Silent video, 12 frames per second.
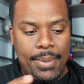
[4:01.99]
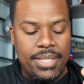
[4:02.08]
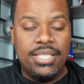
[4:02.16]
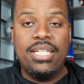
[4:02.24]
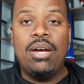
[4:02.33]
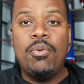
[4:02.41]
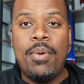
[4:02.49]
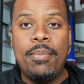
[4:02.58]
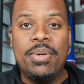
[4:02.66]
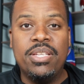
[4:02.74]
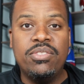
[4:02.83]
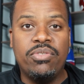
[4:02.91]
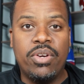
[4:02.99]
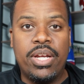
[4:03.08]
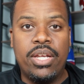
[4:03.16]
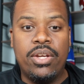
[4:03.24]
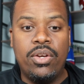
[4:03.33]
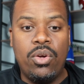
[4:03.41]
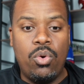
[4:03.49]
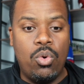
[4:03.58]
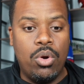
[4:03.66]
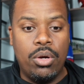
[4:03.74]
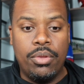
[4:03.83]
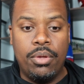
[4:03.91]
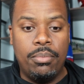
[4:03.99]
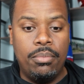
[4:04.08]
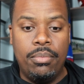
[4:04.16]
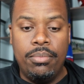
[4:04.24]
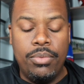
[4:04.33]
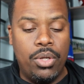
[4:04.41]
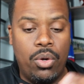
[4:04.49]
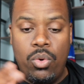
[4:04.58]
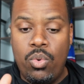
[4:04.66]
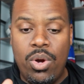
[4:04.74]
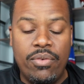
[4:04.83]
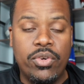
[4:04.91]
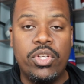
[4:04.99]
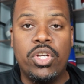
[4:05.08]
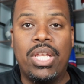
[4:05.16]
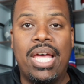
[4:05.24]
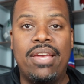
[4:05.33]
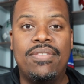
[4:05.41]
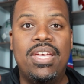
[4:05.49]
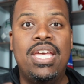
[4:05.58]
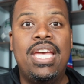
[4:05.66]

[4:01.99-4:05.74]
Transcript: going to sit down with my best friend or whoever in your life,